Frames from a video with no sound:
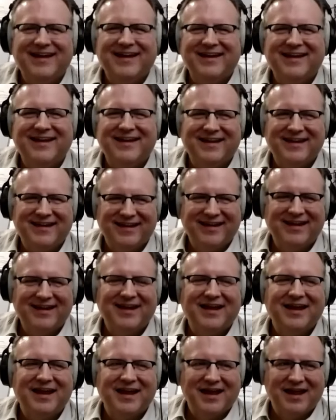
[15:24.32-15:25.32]
is the
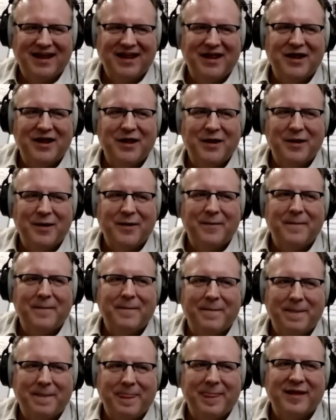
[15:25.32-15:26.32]
nomenclature I
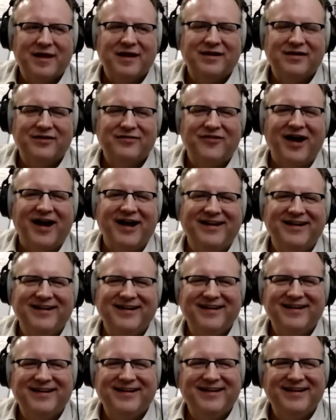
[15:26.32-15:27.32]
prefer. Right.
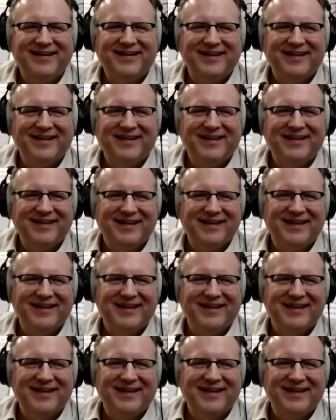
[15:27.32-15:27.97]
What